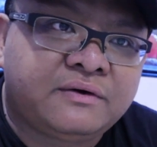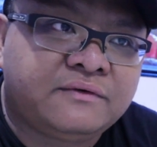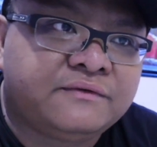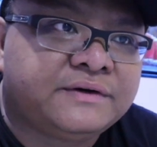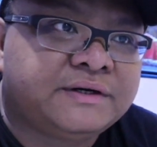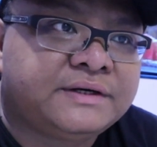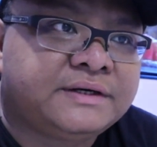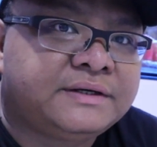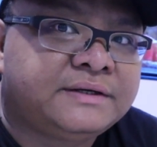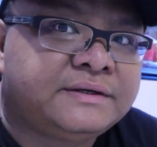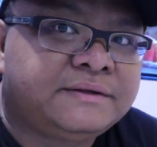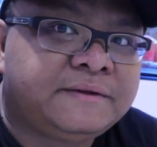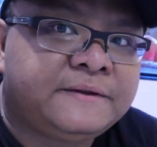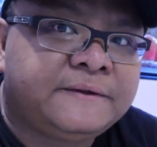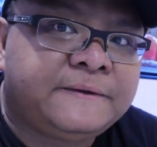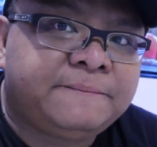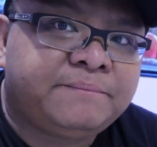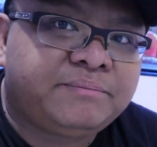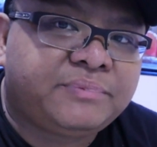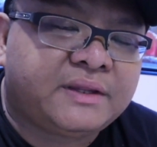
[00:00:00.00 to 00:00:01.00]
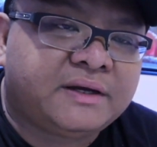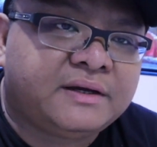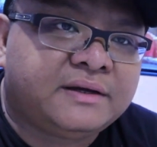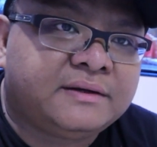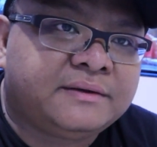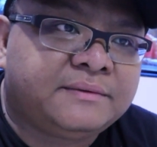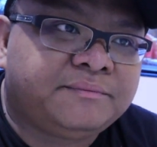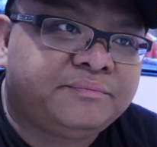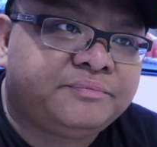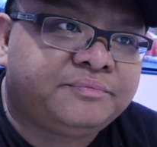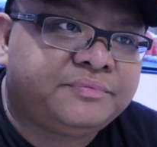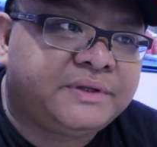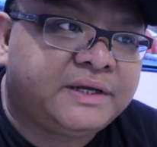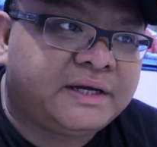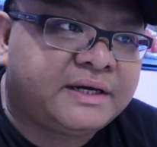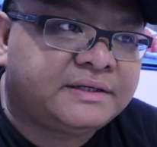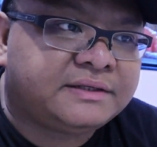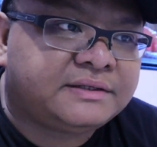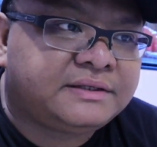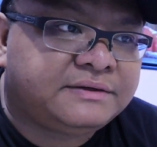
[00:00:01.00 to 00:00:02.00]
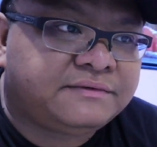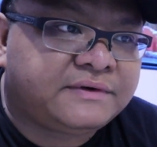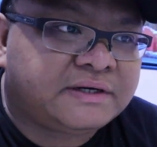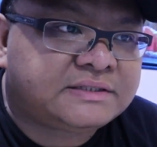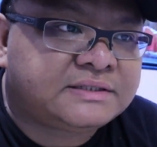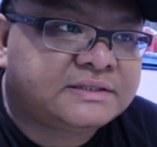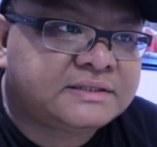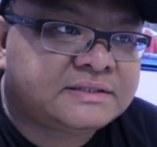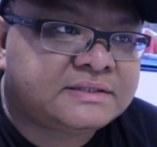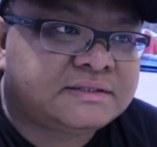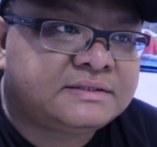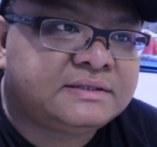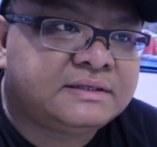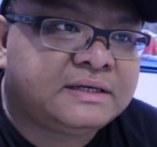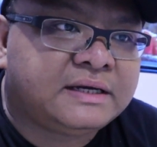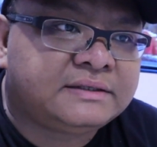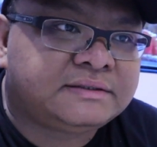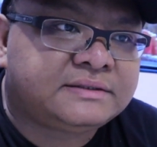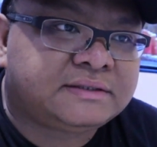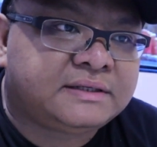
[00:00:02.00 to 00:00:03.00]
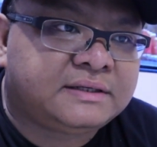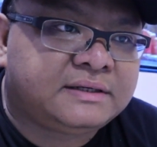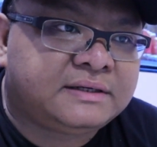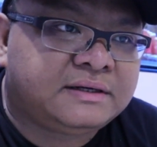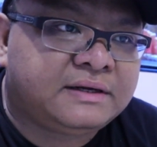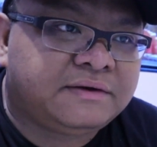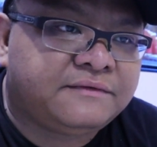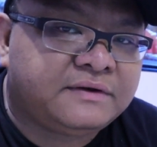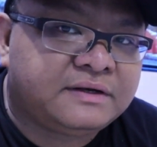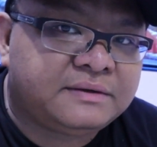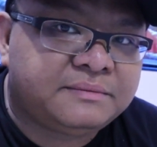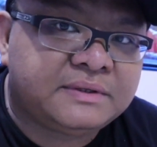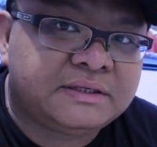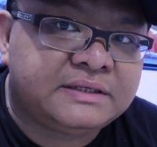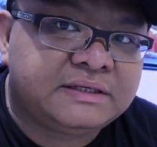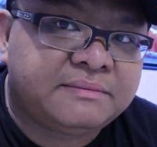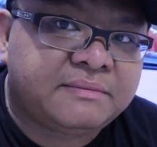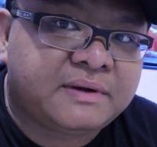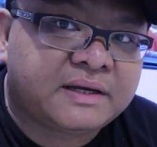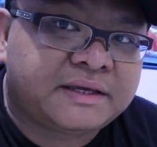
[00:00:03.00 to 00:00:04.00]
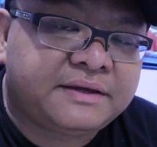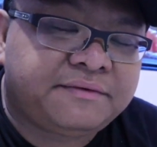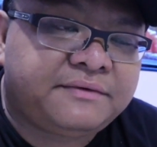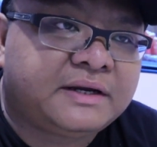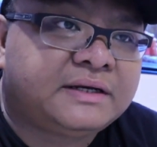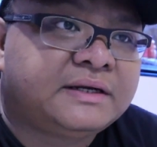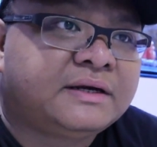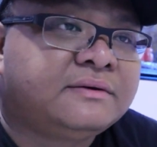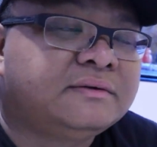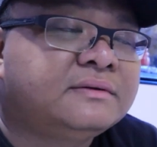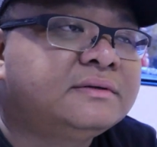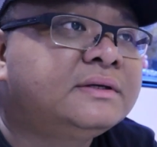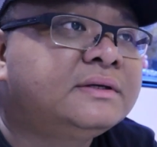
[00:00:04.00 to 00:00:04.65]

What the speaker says: over the other devices that are available in the market right now?